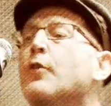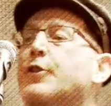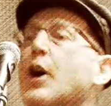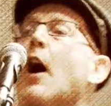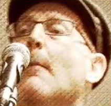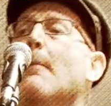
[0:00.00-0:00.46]

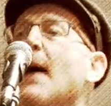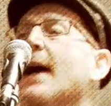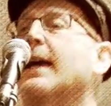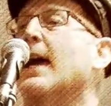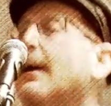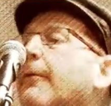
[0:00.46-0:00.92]
Don't
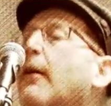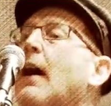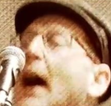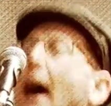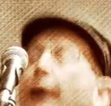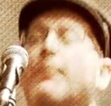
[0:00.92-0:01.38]
make it
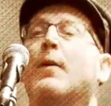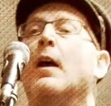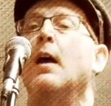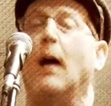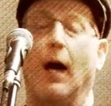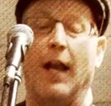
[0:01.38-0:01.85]
right,
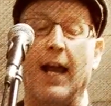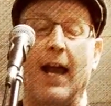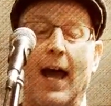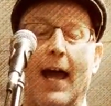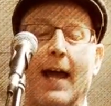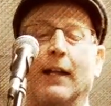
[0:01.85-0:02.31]
but
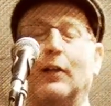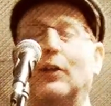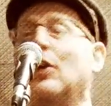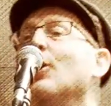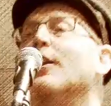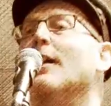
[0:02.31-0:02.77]
he ain't
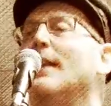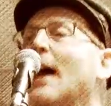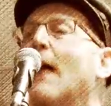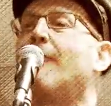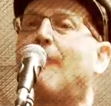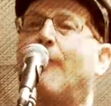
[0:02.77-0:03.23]
good
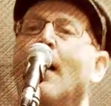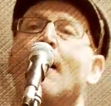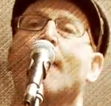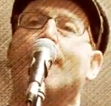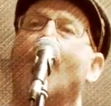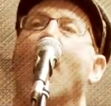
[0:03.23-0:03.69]
enough
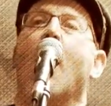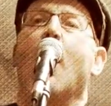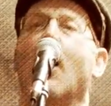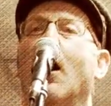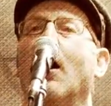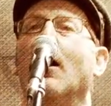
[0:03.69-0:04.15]

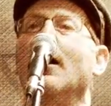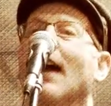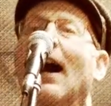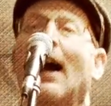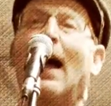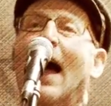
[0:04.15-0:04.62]
for
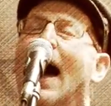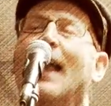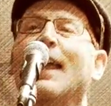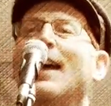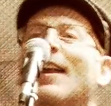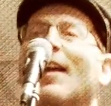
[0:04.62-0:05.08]
you,
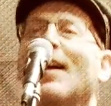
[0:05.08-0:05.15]
and it